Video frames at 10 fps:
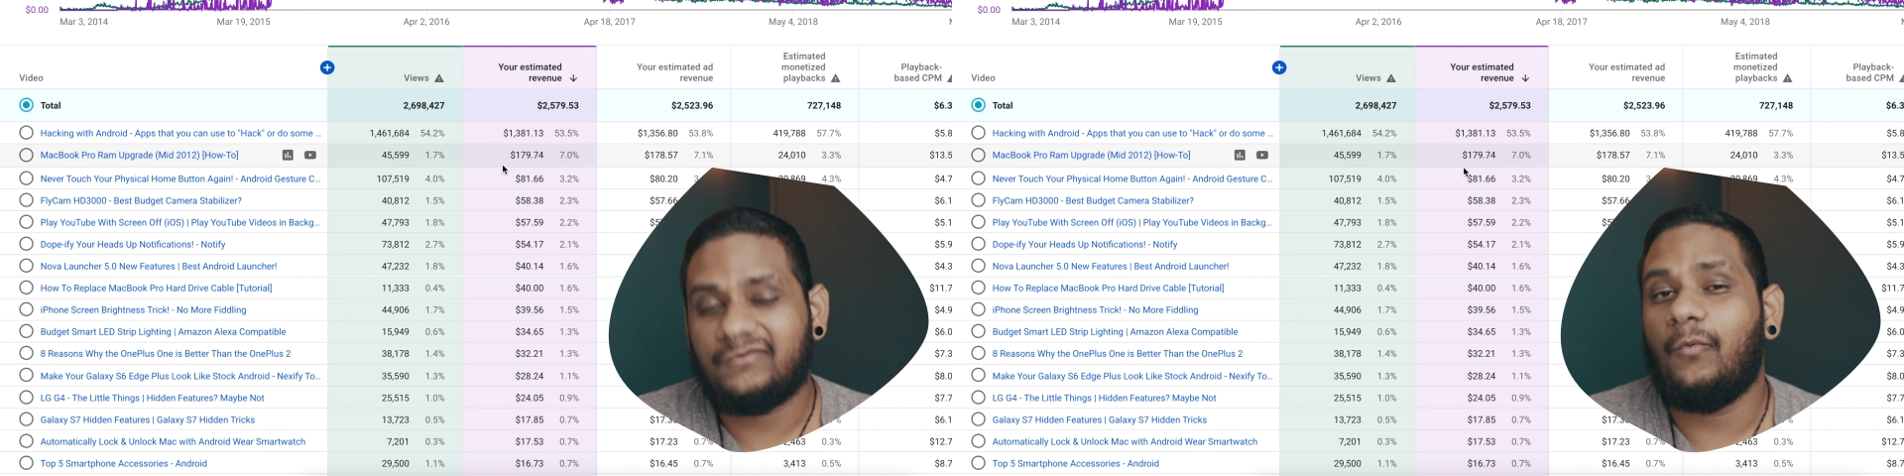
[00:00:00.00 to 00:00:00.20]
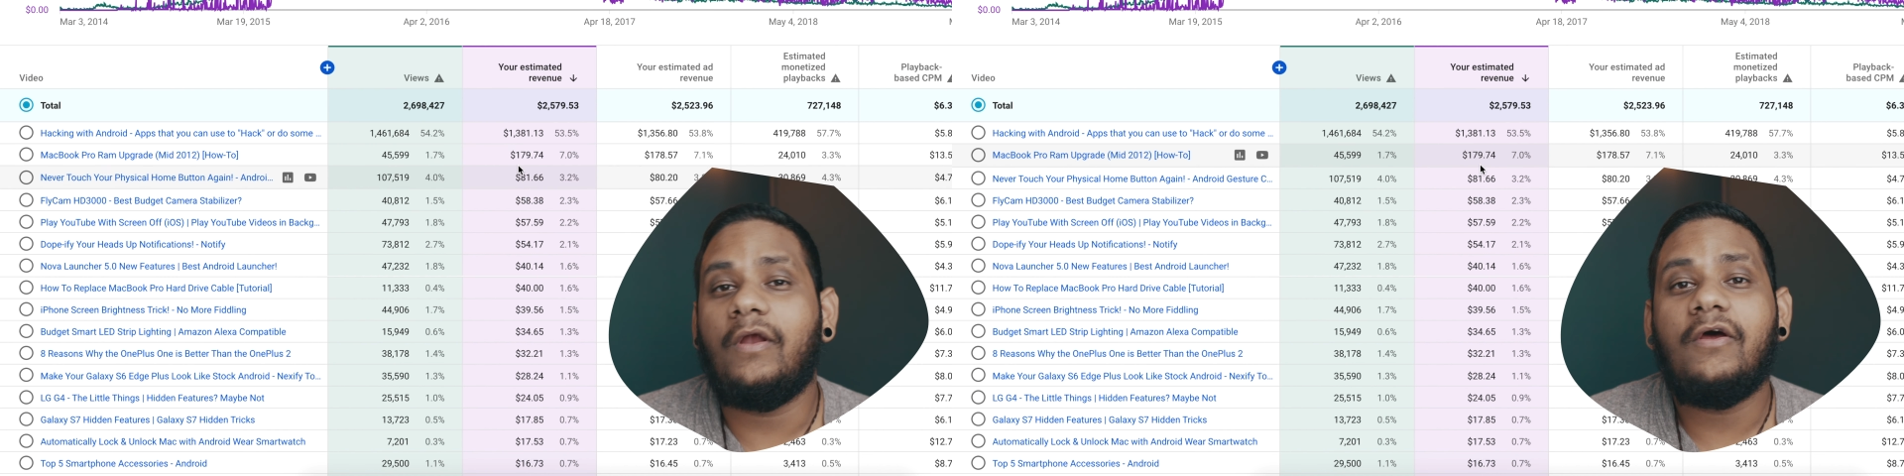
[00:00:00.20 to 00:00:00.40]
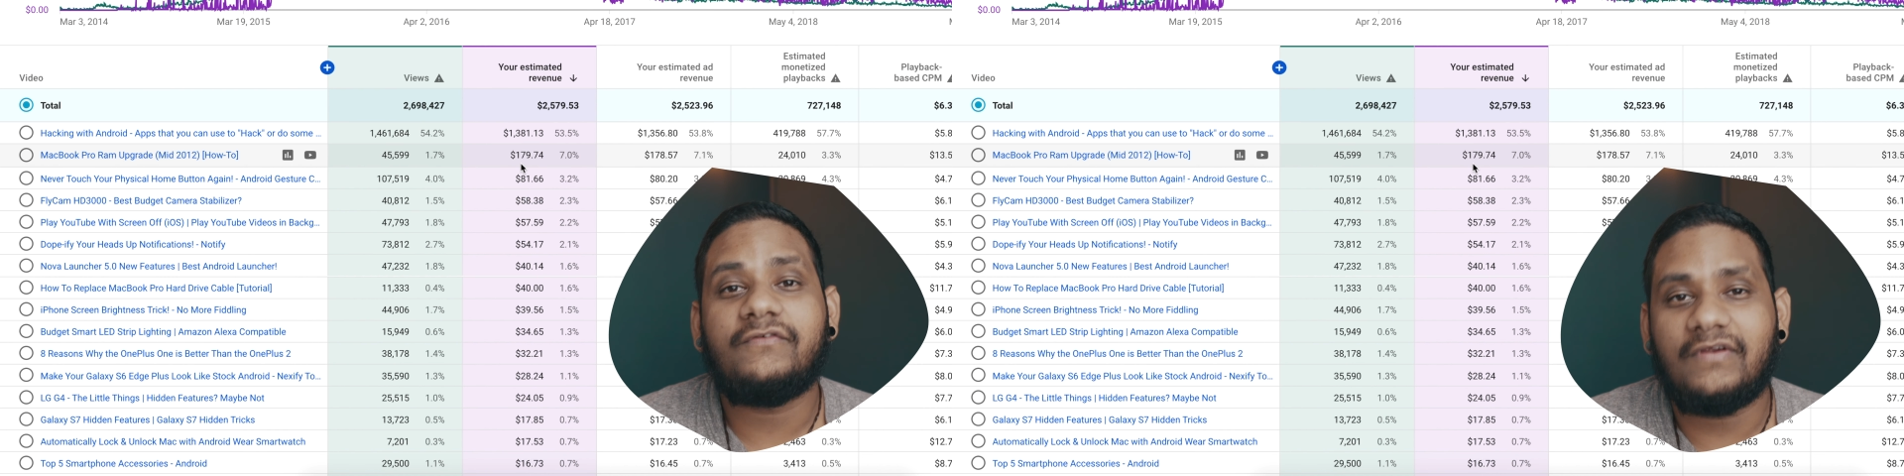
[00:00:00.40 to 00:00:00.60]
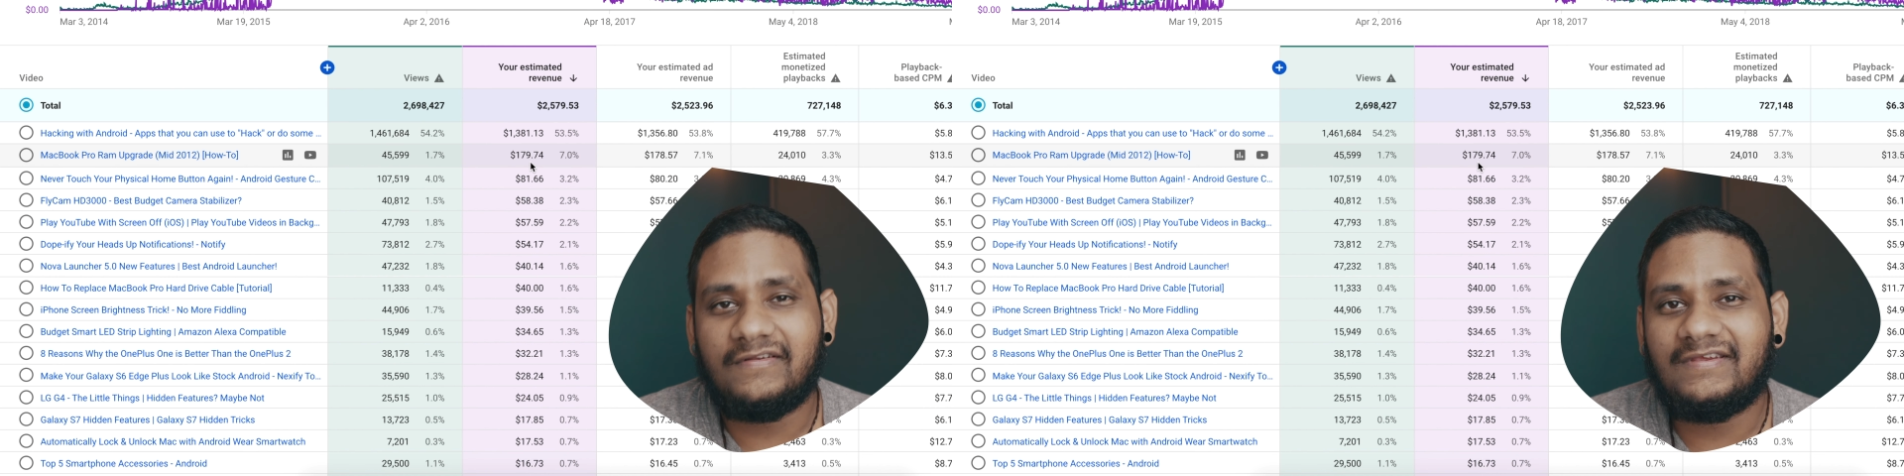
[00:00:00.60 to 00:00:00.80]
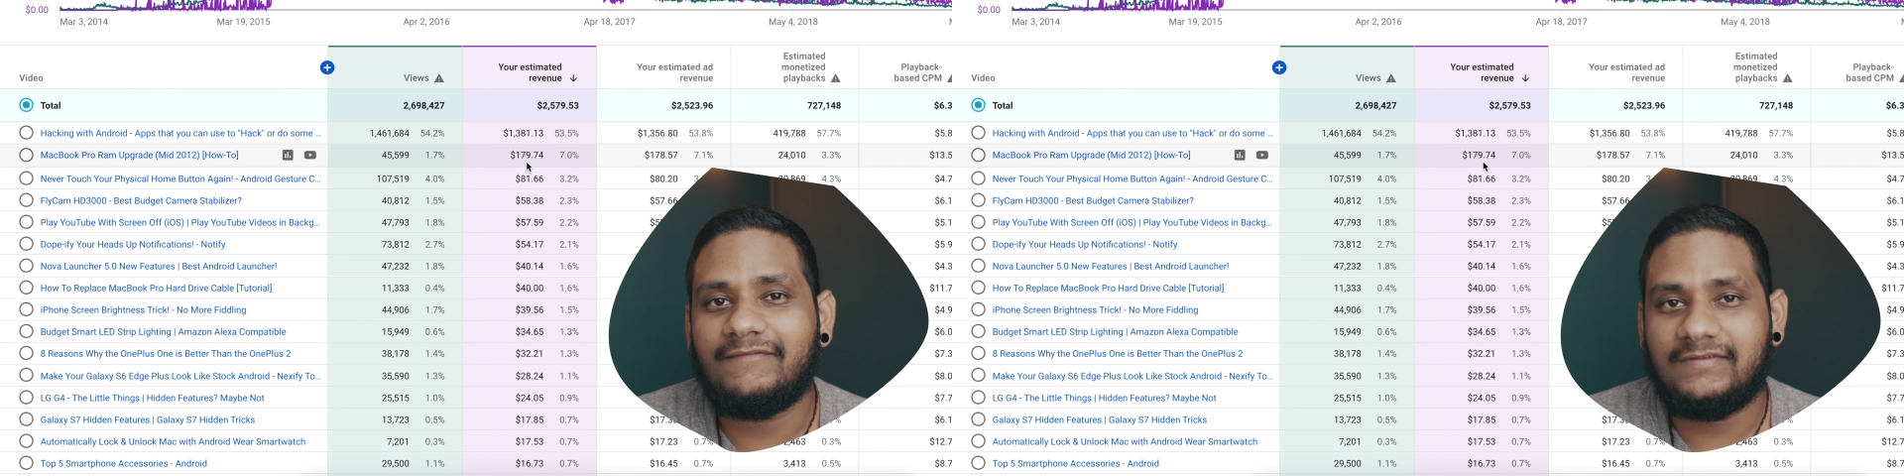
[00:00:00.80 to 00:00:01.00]

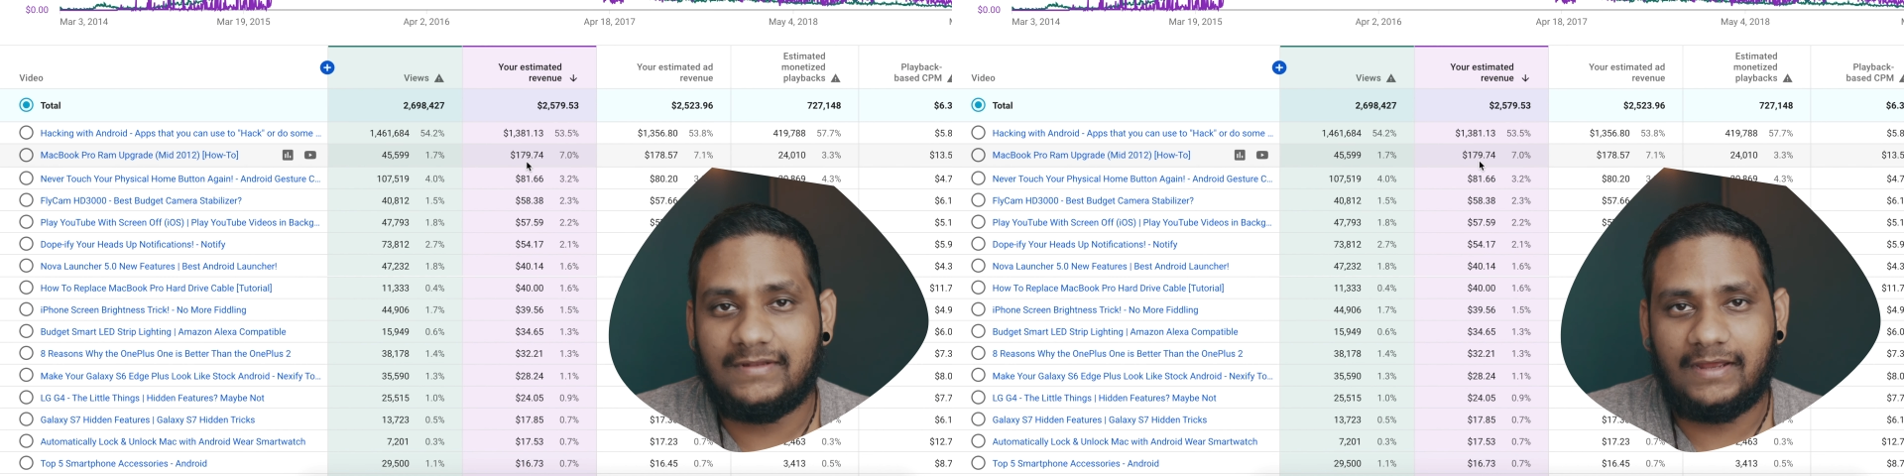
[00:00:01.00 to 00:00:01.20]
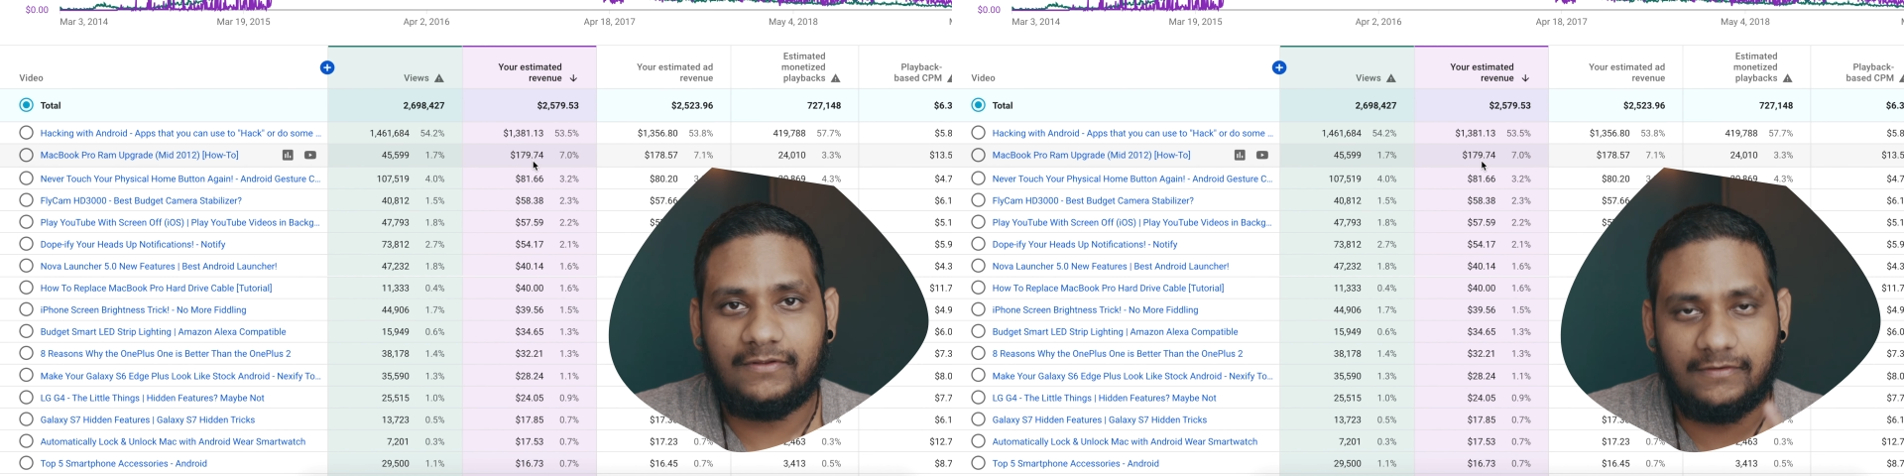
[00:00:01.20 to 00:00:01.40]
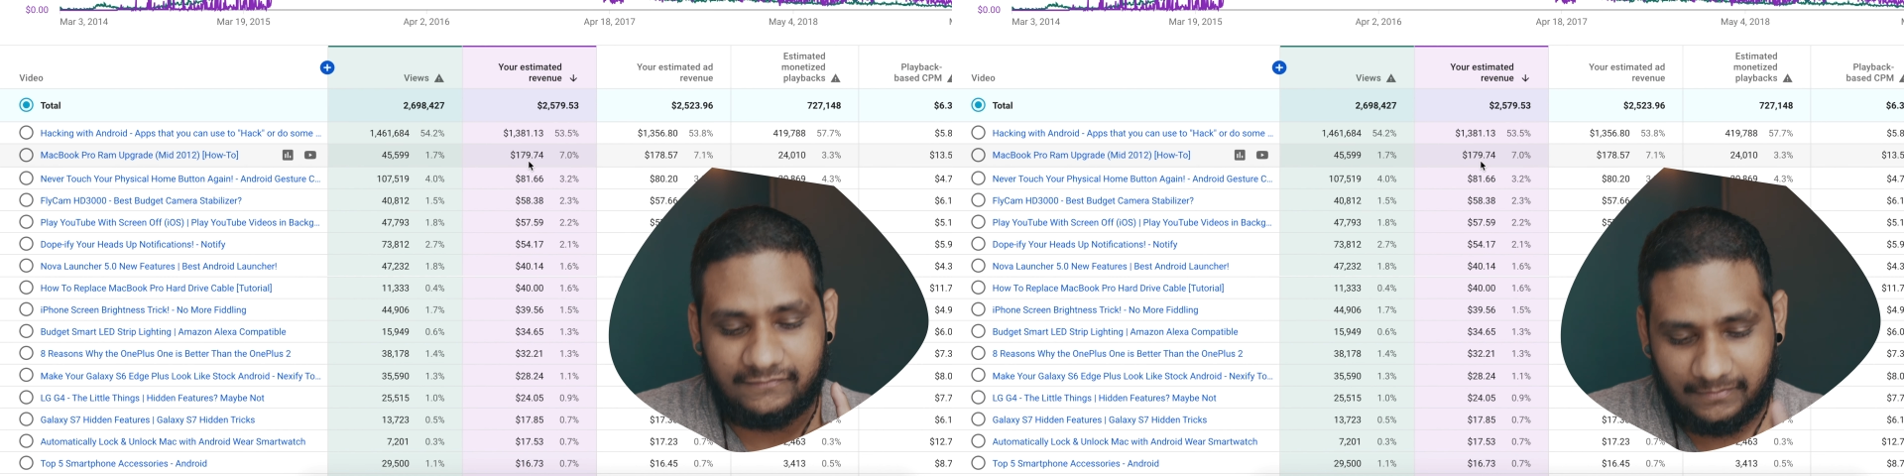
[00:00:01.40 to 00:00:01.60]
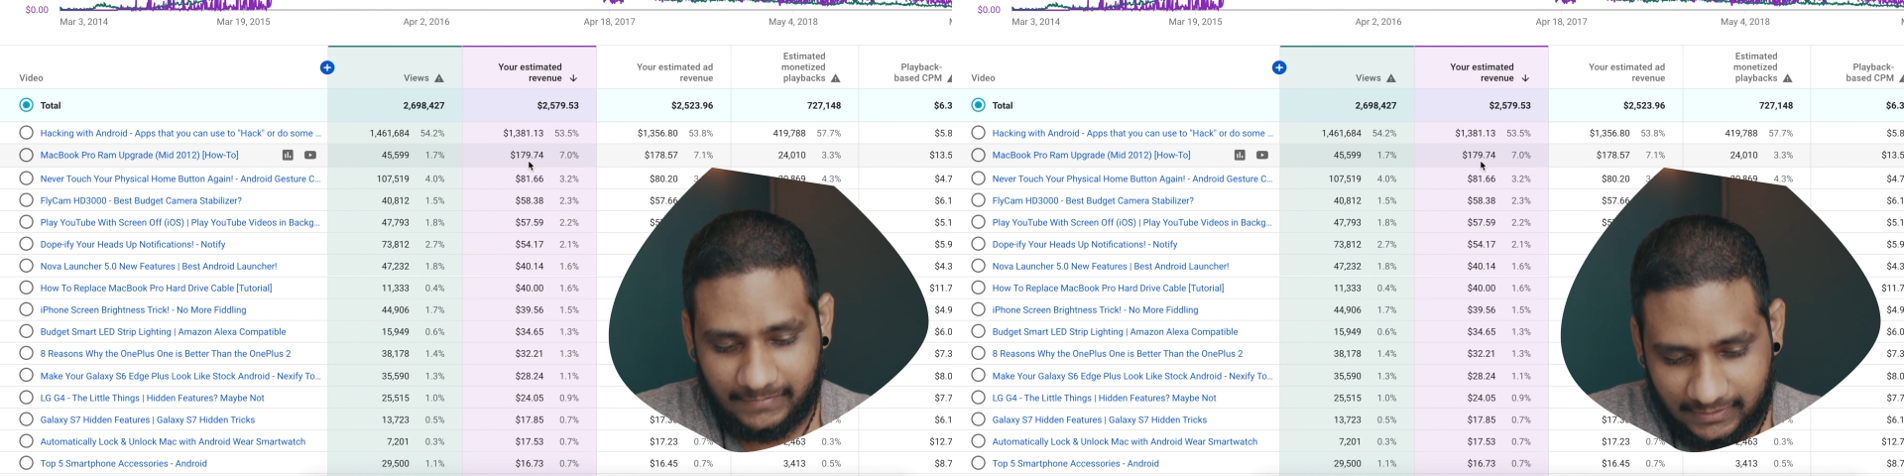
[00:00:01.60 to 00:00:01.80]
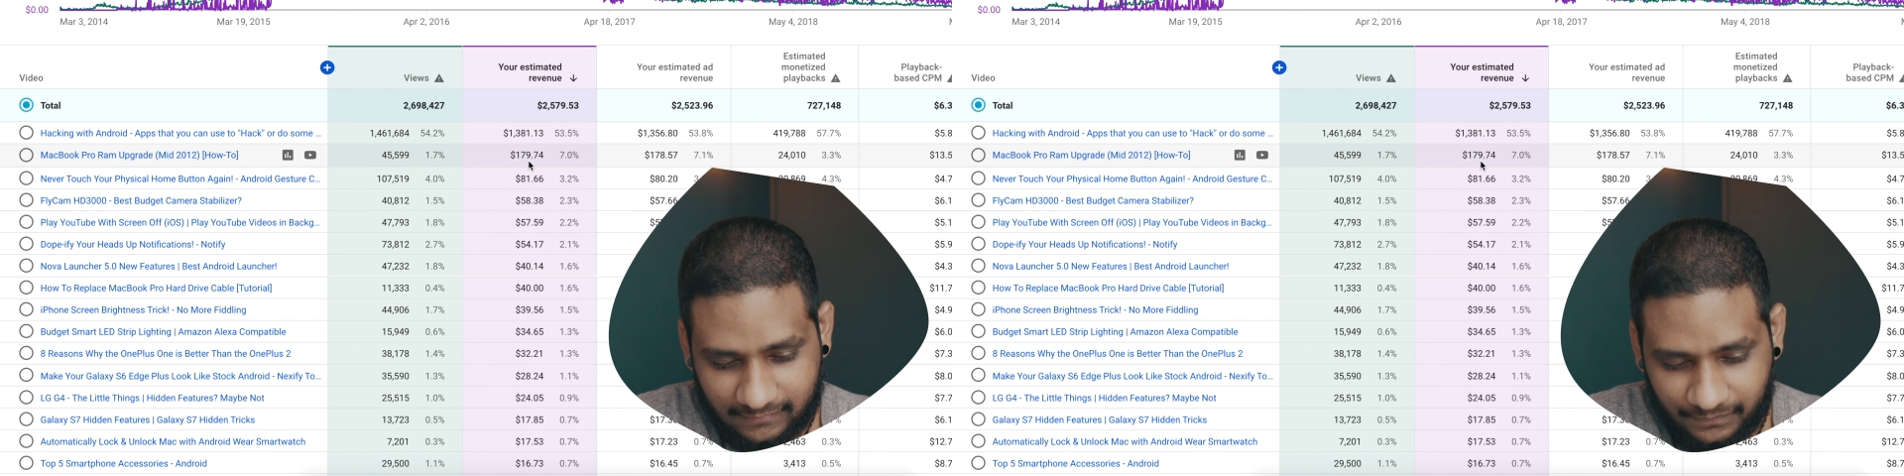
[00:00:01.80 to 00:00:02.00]
$179 from
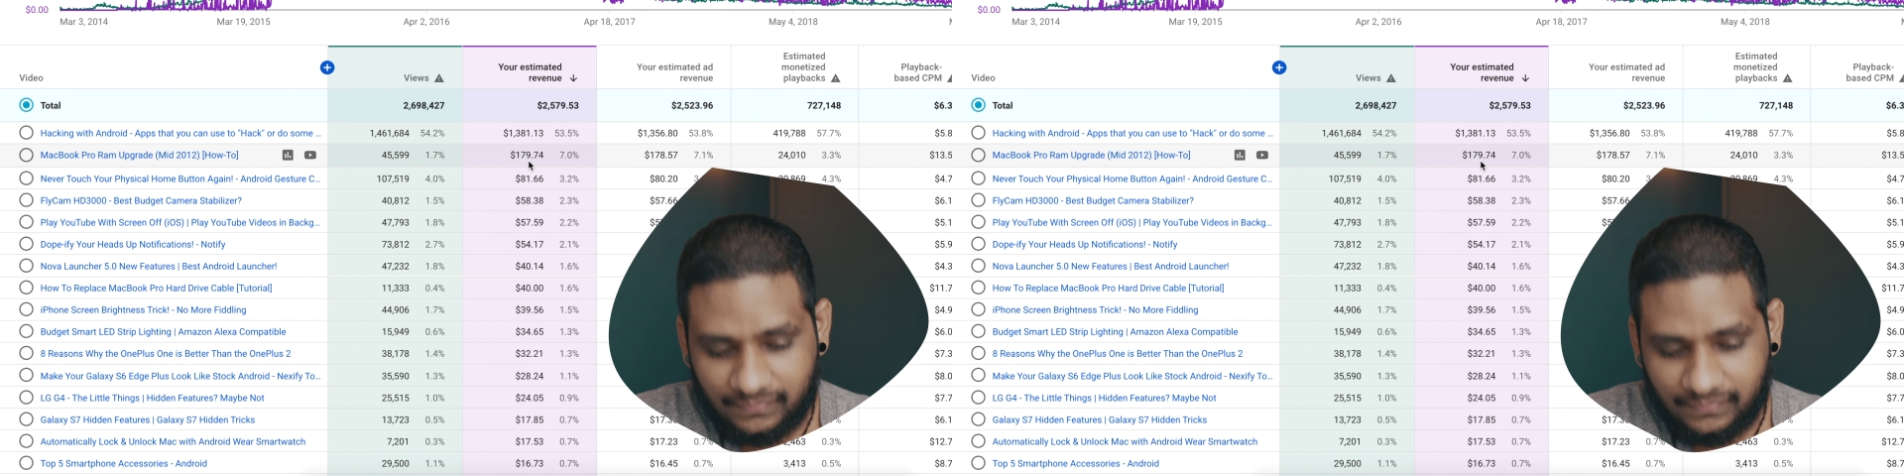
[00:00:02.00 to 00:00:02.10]
that.